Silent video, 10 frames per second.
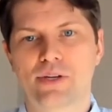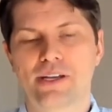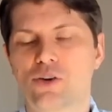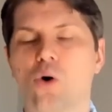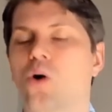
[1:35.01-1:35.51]

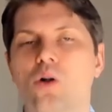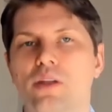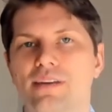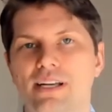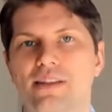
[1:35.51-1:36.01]
in
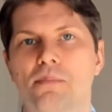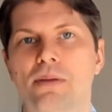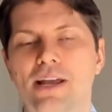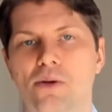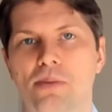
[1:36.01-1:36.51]
gold, even in the
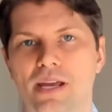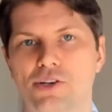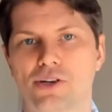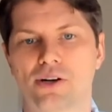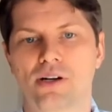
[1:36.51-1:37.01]
bigger
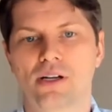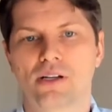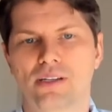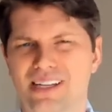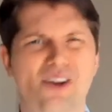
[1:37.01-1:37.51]
picture,
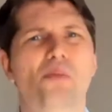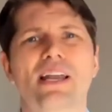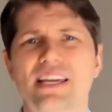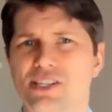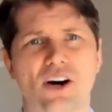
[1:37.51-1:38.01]
like,
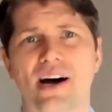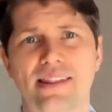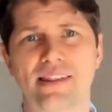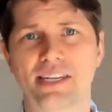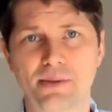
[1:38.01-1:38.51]
nobody is
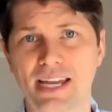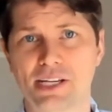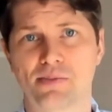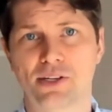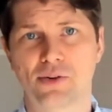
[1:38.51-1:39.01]
on the
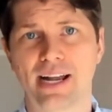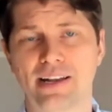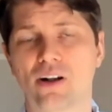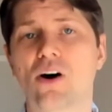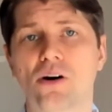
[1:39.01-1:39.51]
debasement
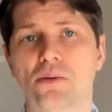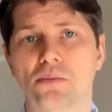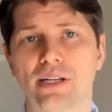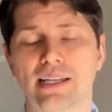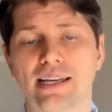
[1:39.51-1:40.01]
trade at all,
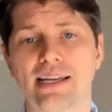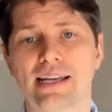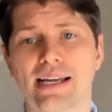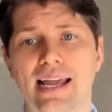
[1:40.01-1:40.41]
really.